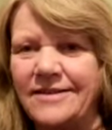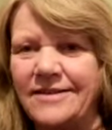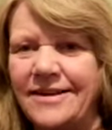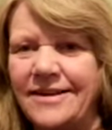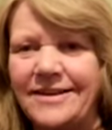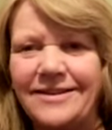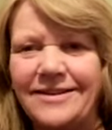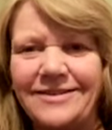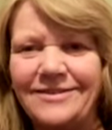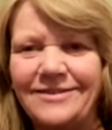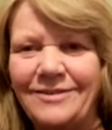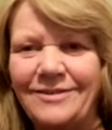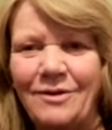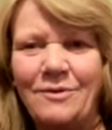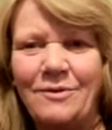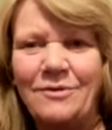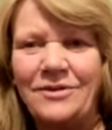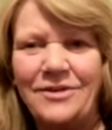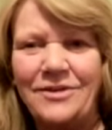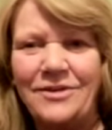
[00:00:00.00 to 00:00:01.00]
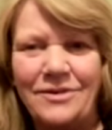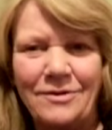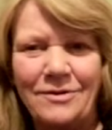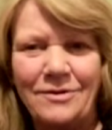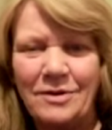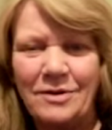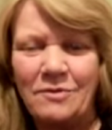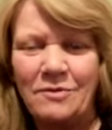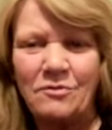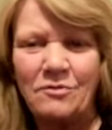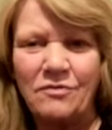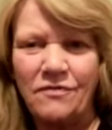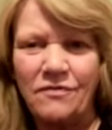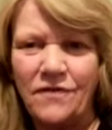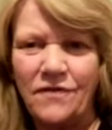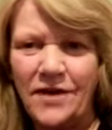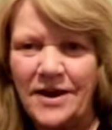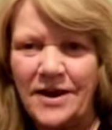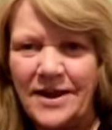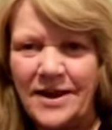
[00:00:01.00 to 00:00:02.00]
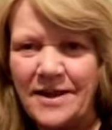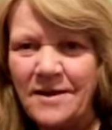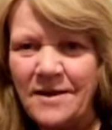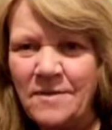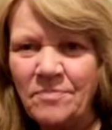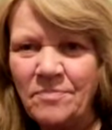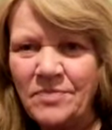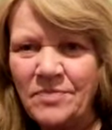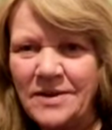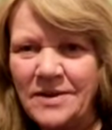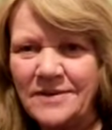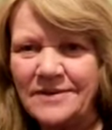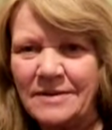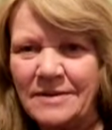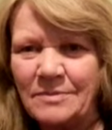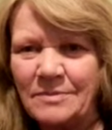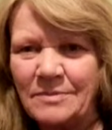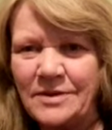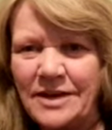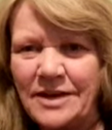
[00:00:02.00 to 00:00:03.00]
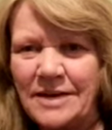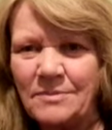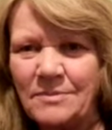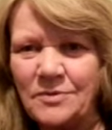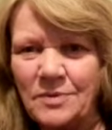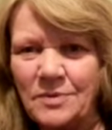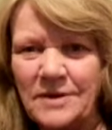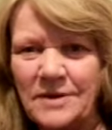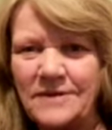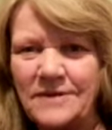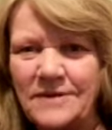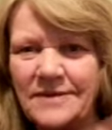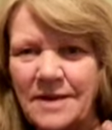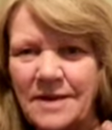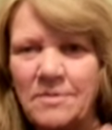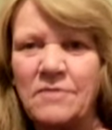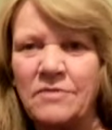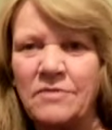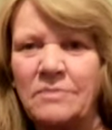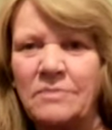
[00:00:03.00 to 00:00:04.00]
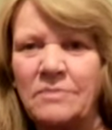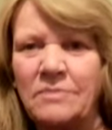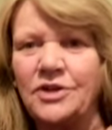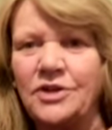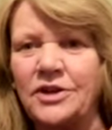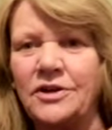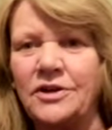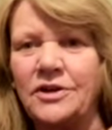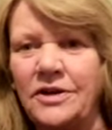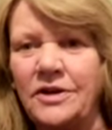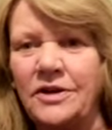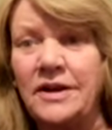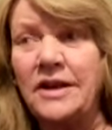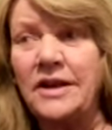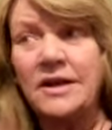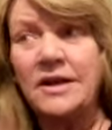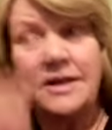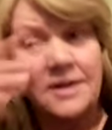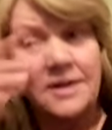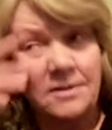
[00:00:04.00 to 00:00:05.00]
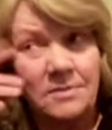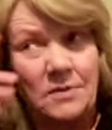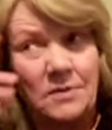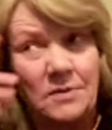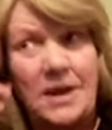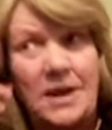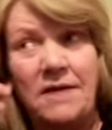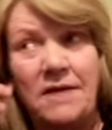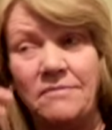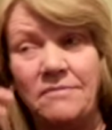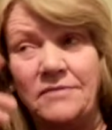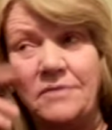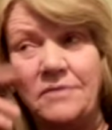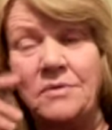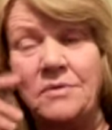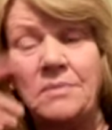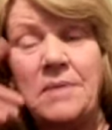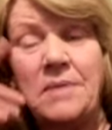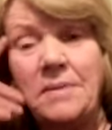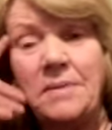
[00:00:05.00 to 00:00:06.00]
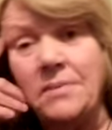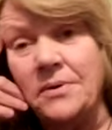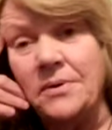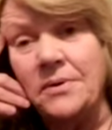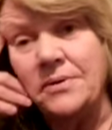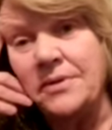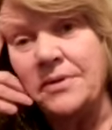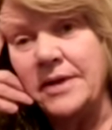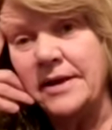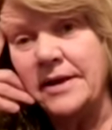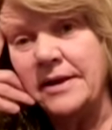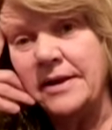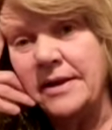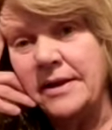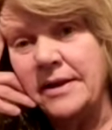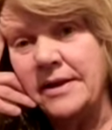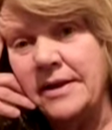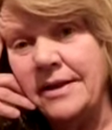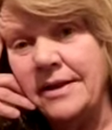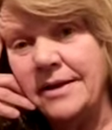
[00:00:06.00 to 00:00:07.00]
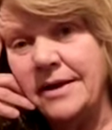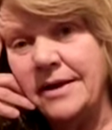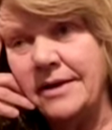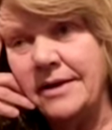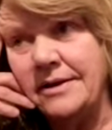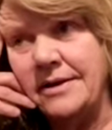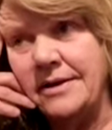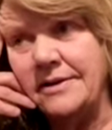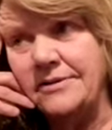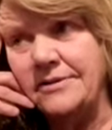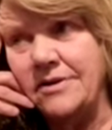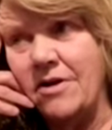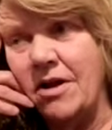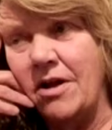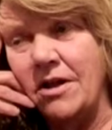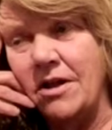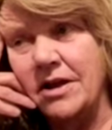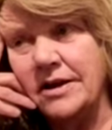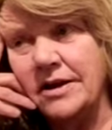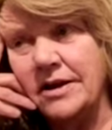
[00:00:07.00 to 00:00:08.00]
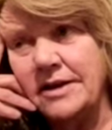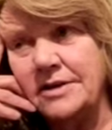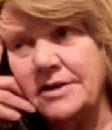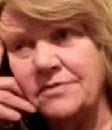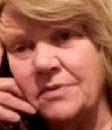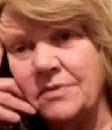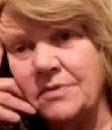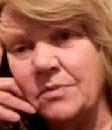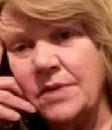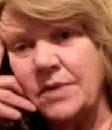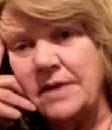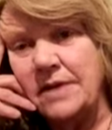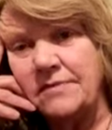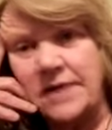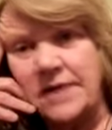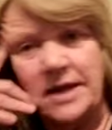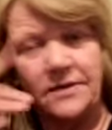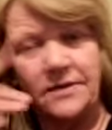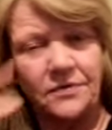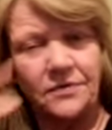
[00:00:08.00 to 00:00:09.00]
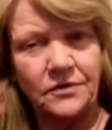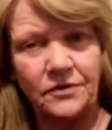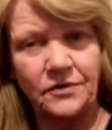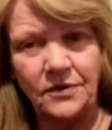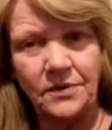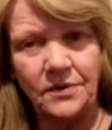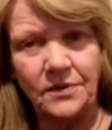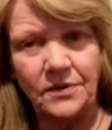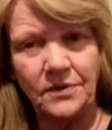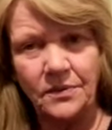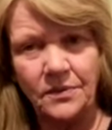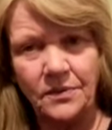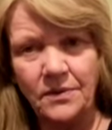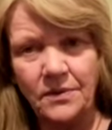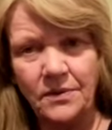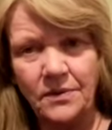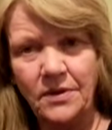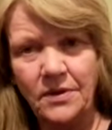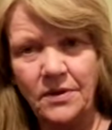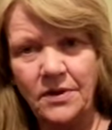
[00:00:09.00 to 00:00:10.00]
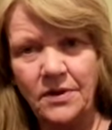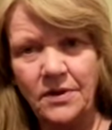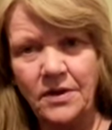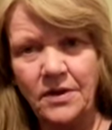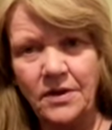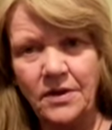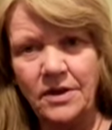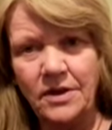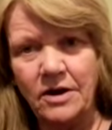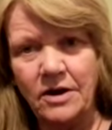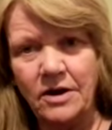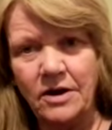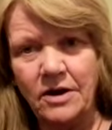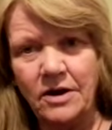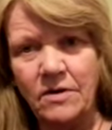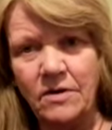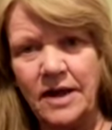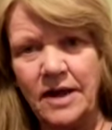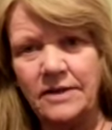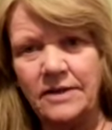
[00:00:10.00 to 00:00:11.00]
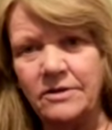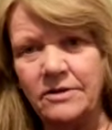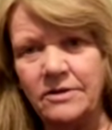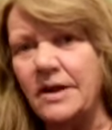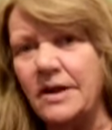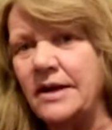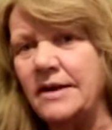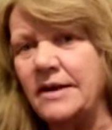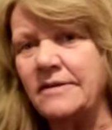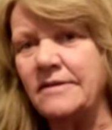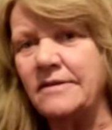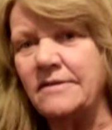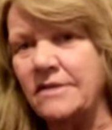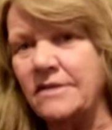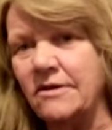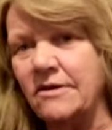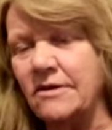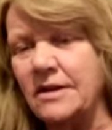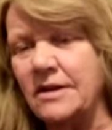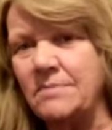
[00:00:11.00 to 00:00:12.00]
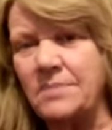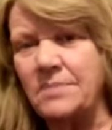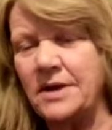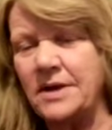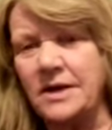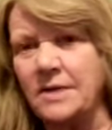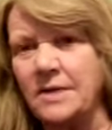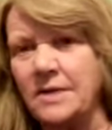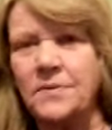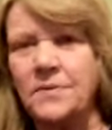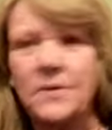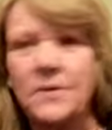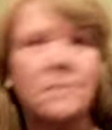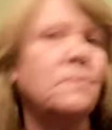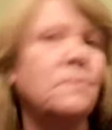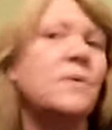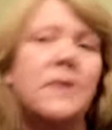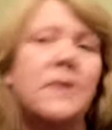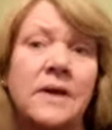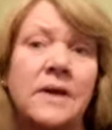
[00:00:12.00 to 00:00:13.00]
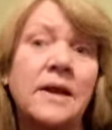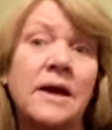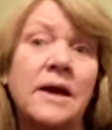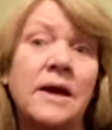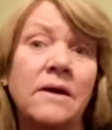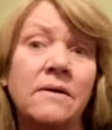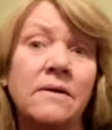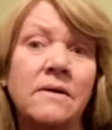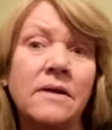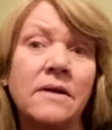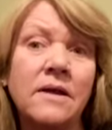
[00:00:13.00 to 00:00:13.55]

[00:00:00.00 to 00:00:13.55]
Like it's so cute and funny sometimes when it's coming from children. But we have to remember that adults are all on a different wavelength too, and they're not necessarily picking up what you're putting down.